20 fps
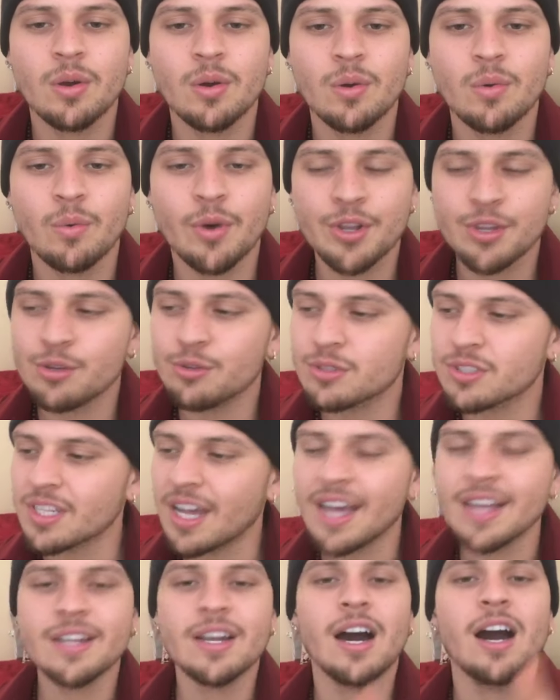when you
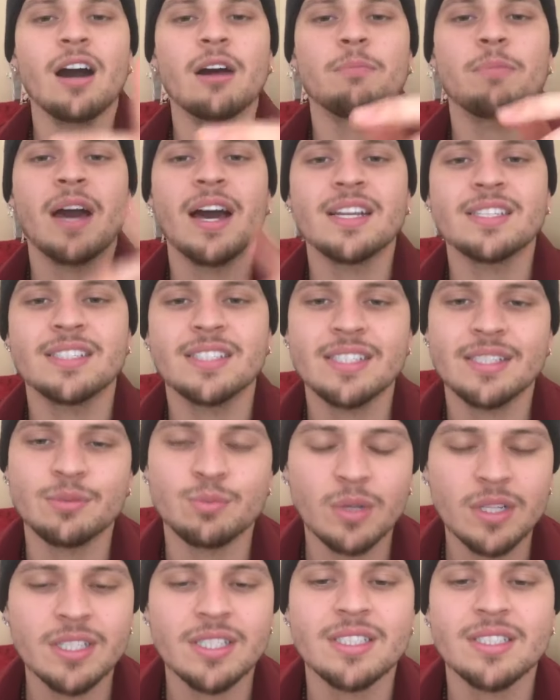sign up as the
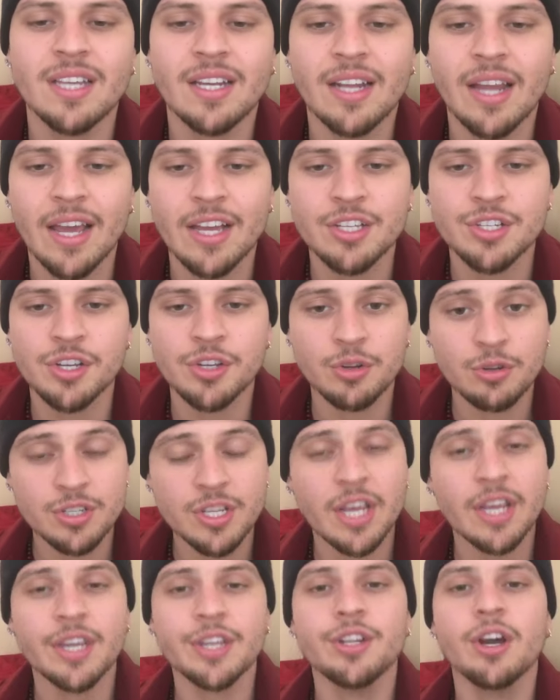real estate agent, you're
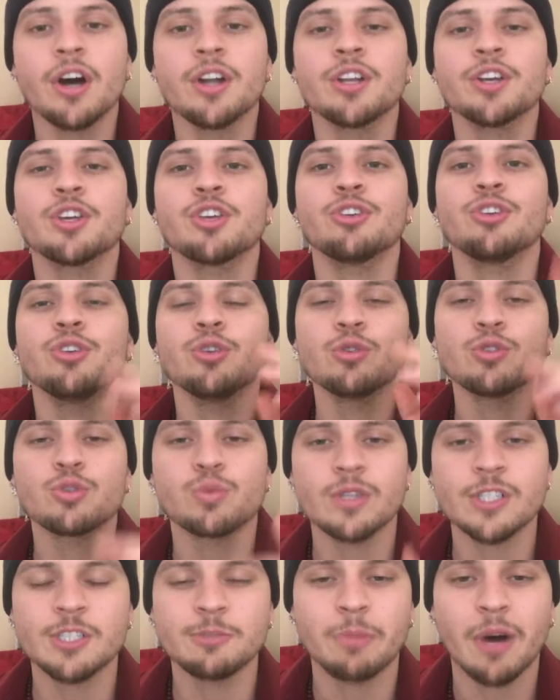taking on a huge
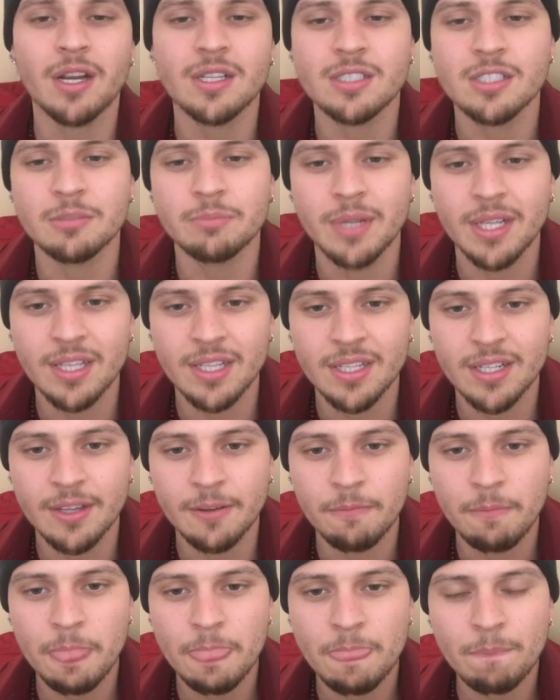responsibility.
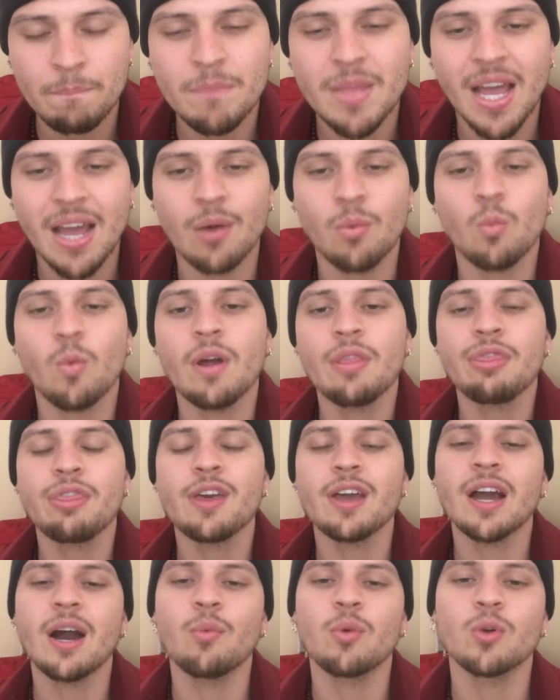And one
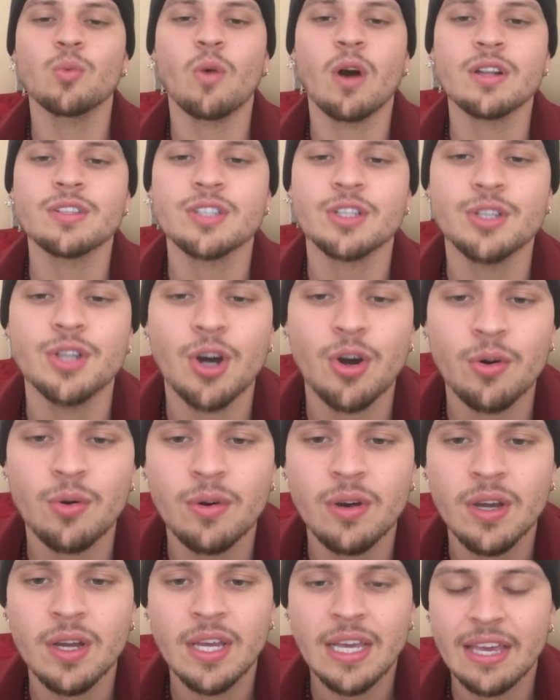thing I would want to
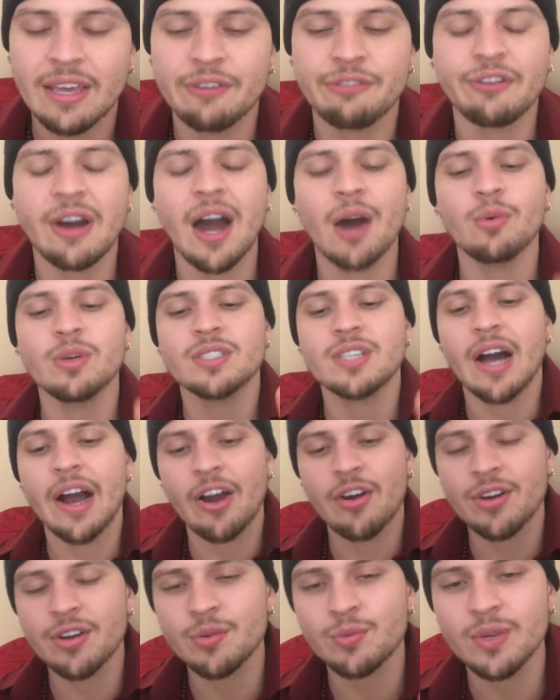know if I was
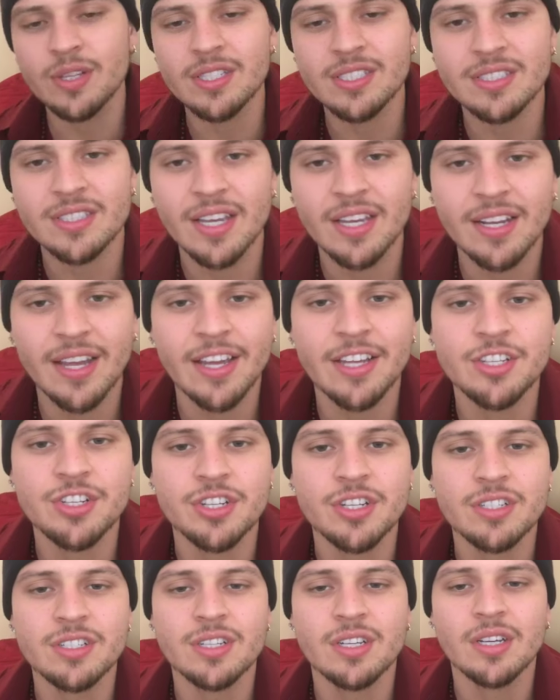hiring a real estate
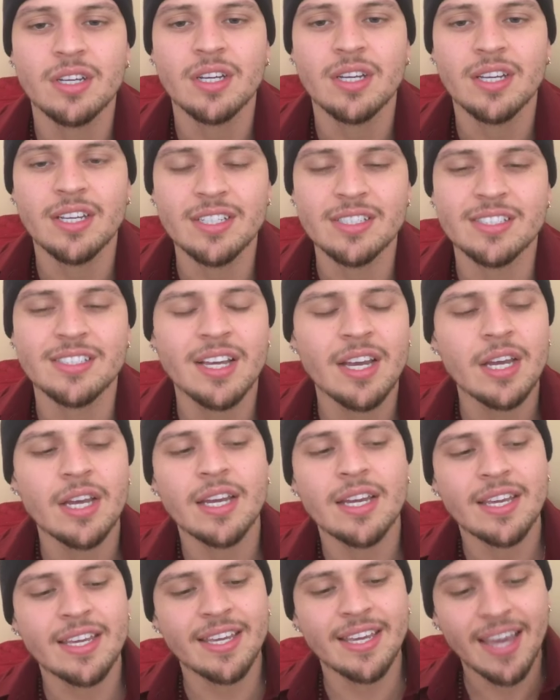agent is,
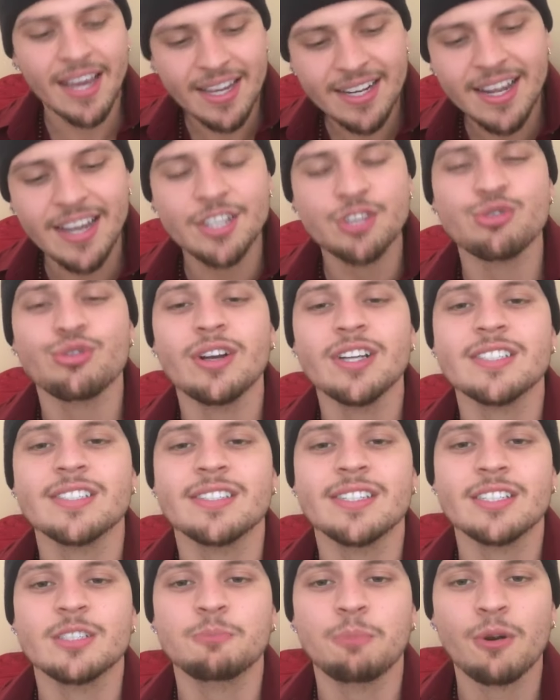can I
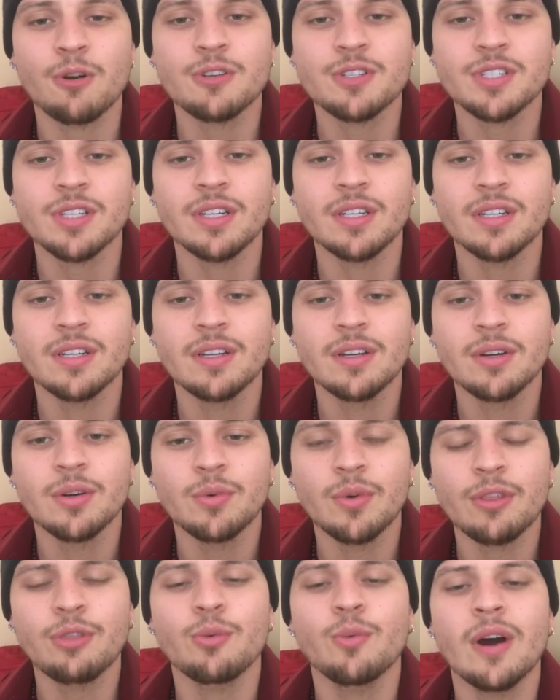trust this person
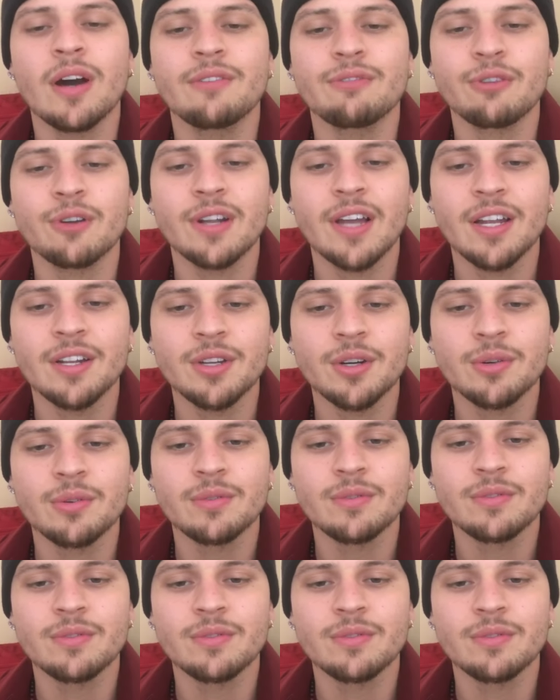with what, Fernando?